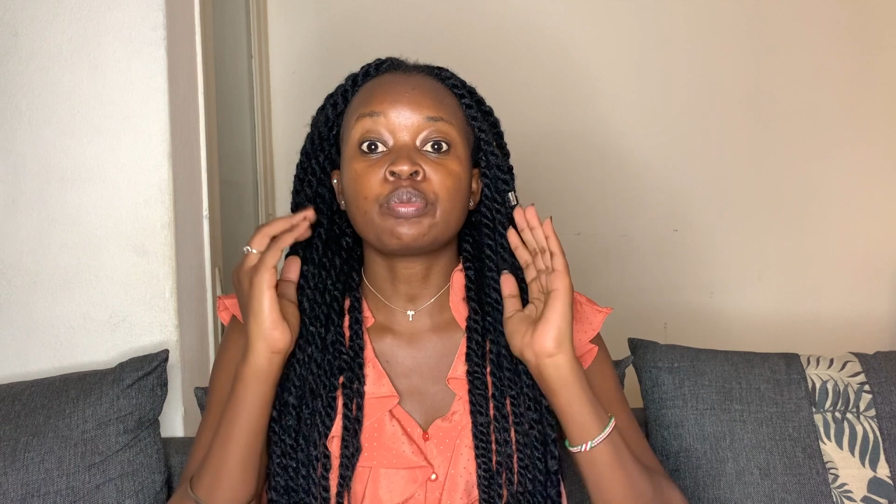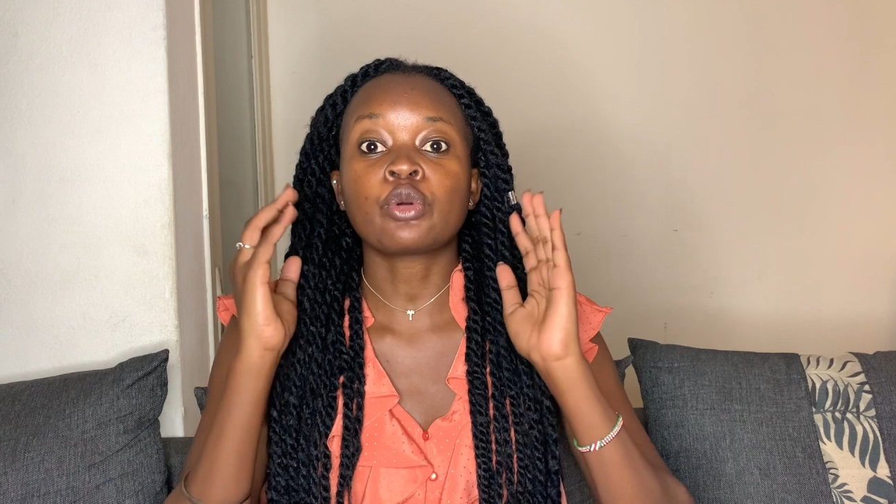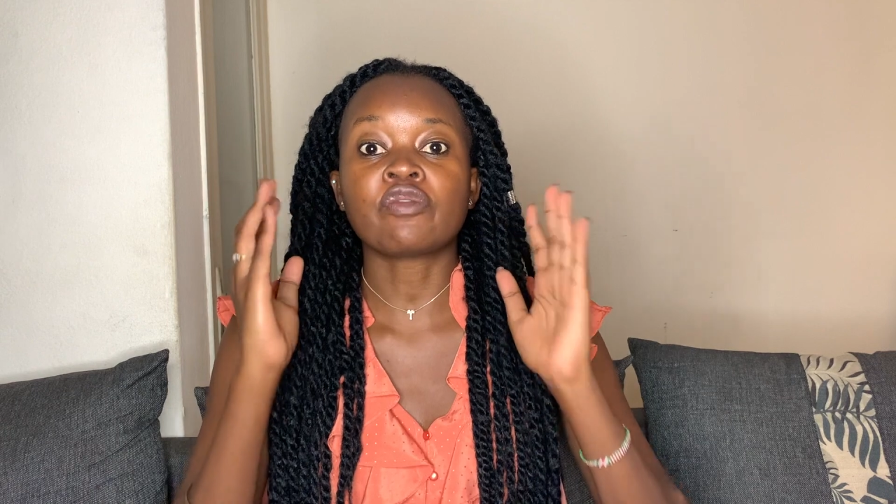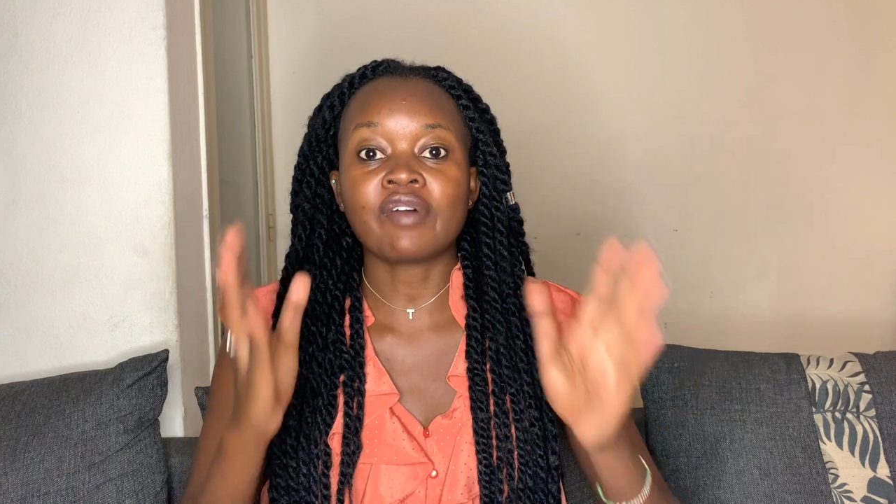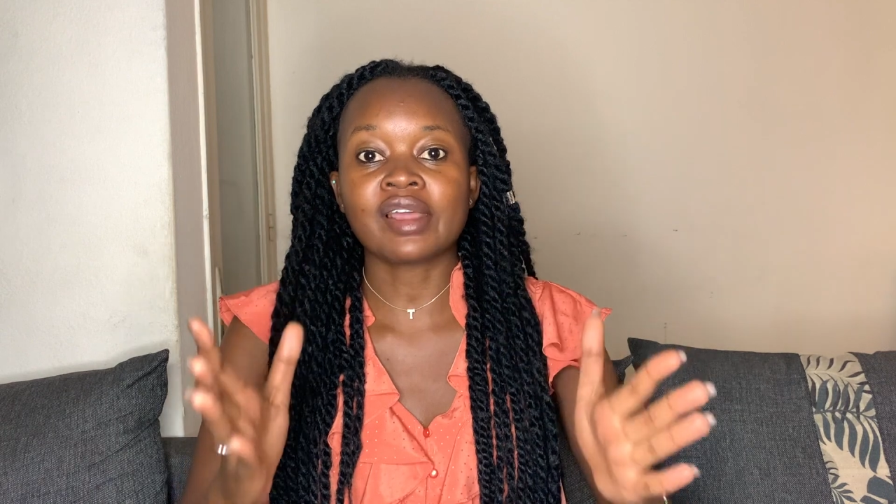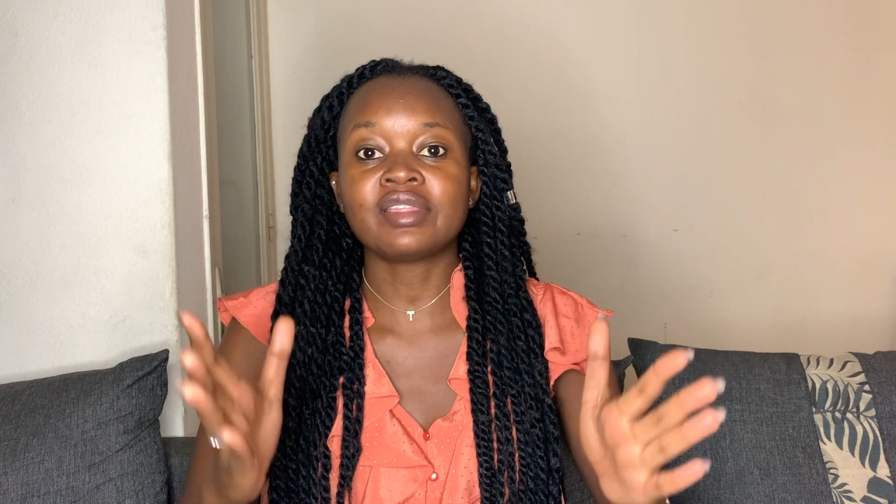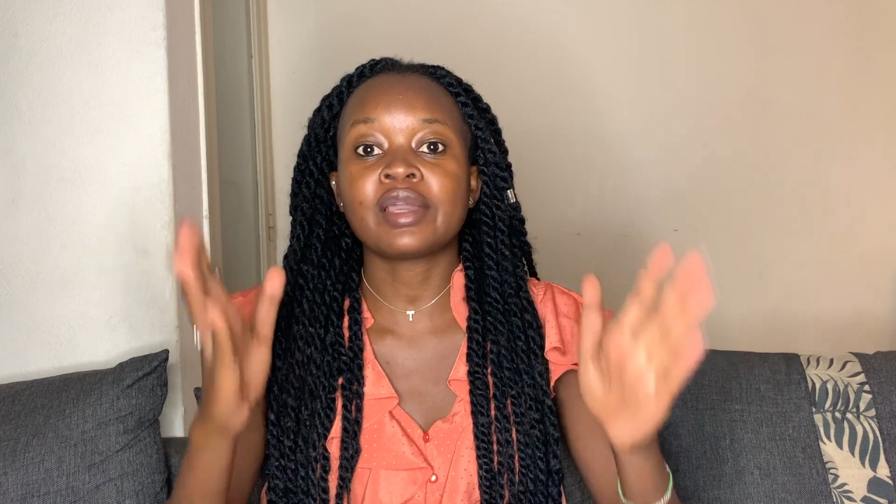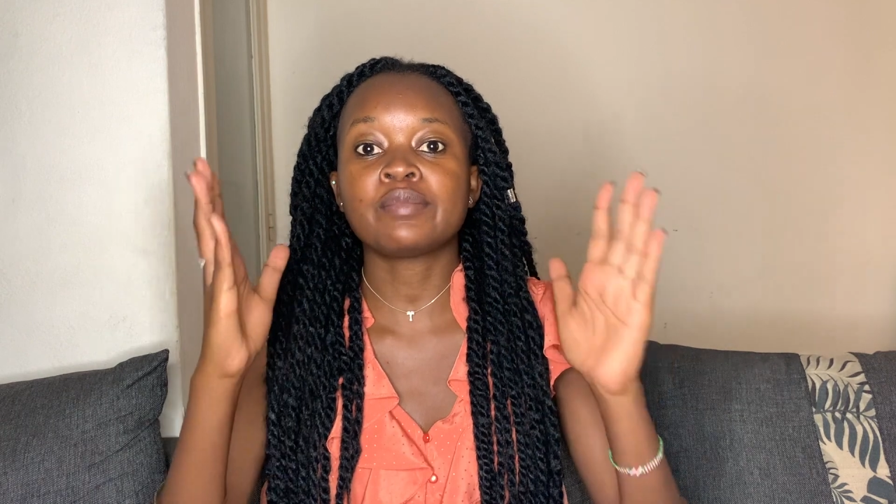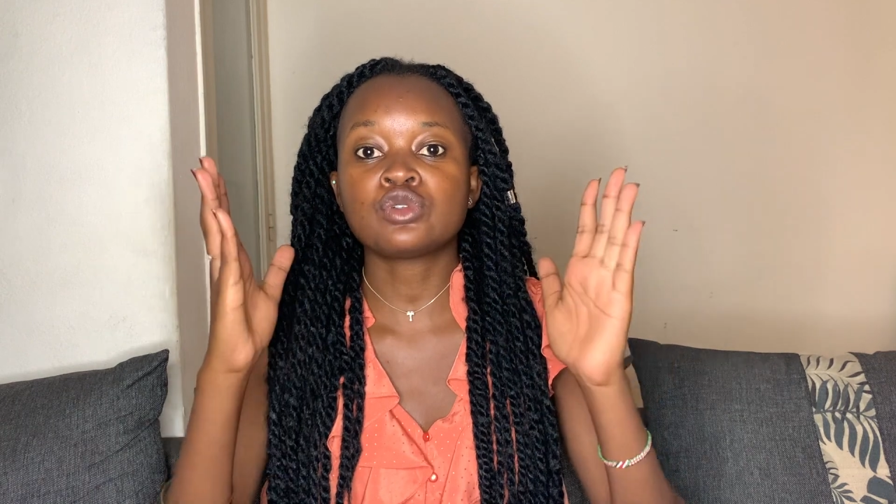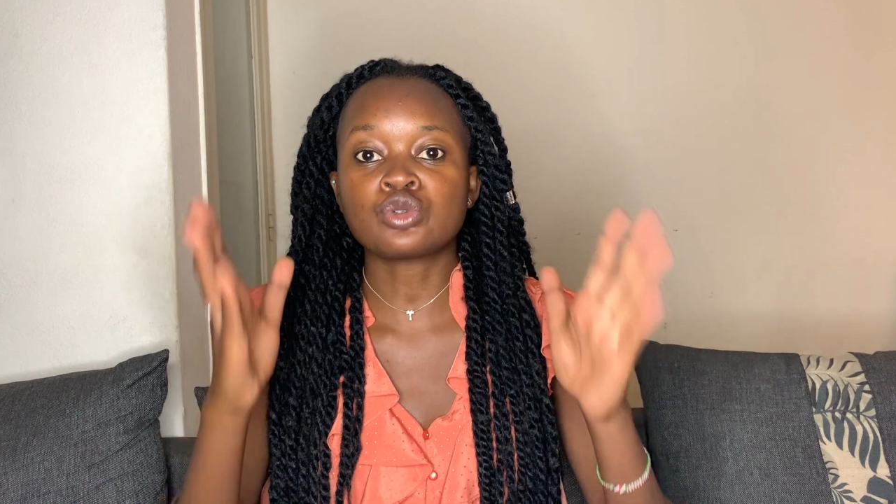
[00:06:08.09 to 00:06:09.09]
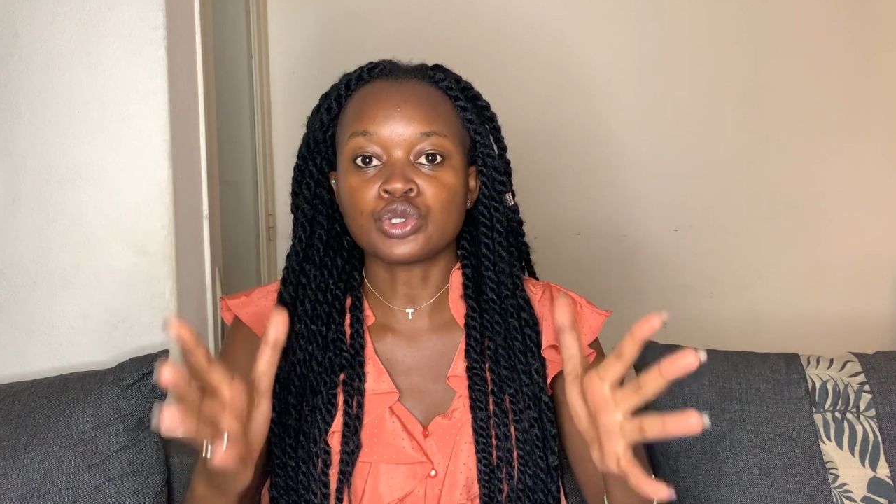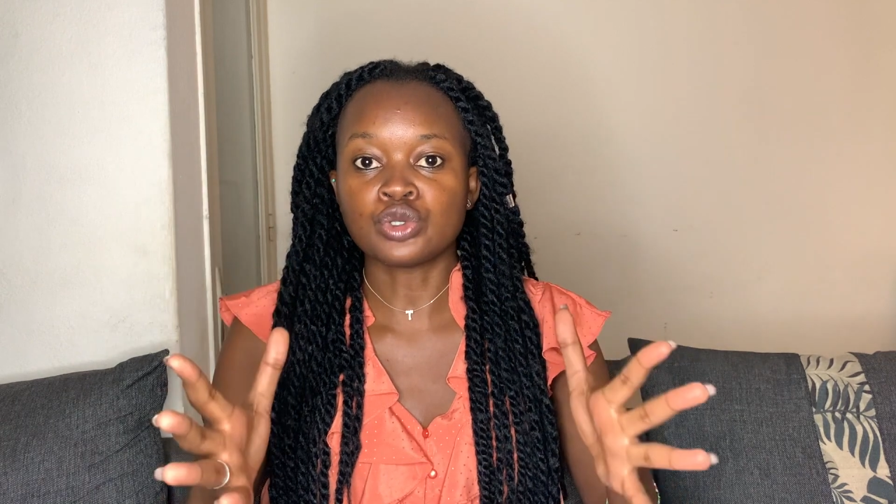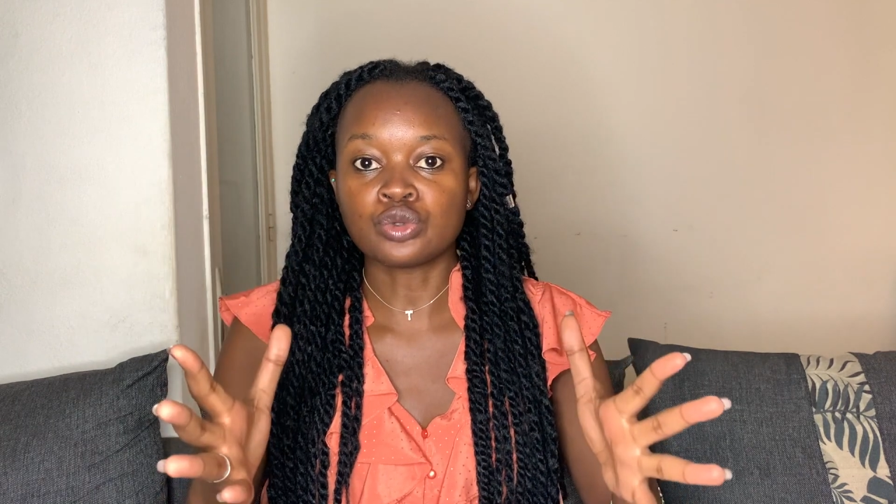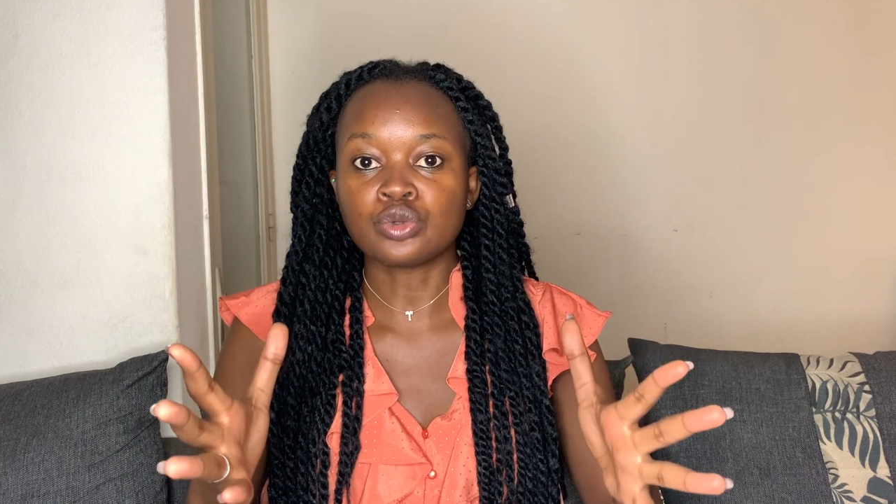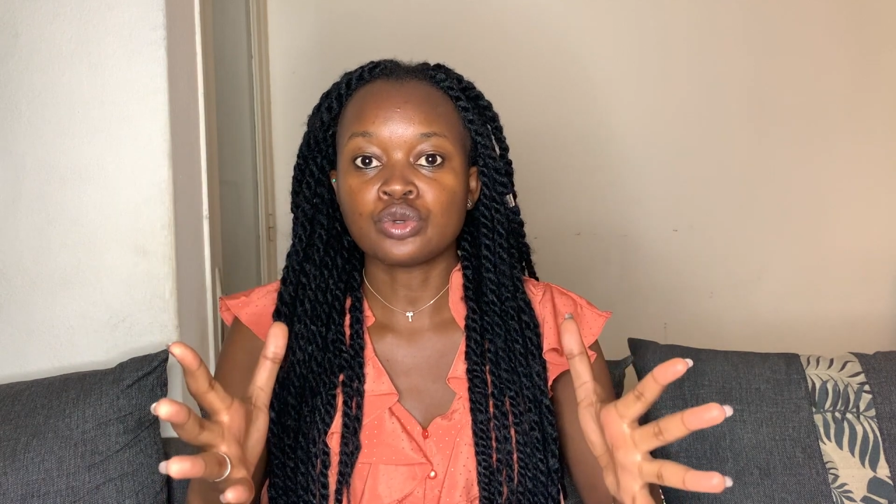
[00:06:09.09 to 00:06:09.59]
provide them to
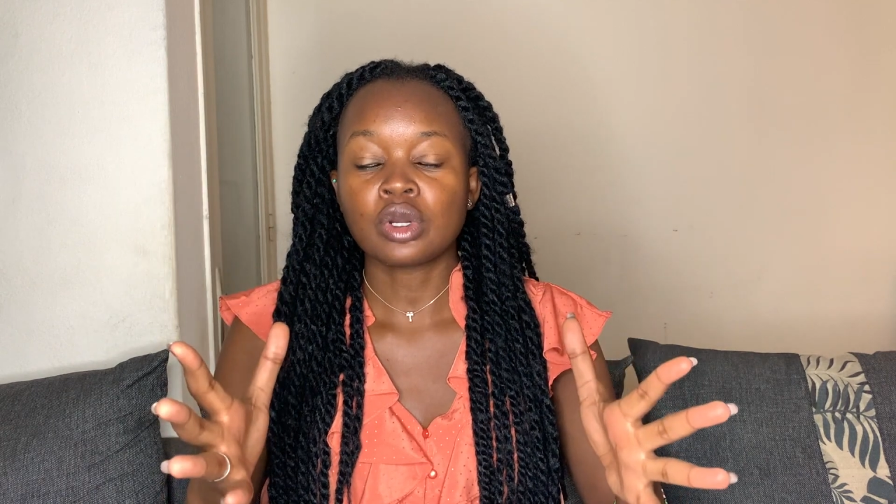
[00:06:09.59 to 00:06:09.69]
you.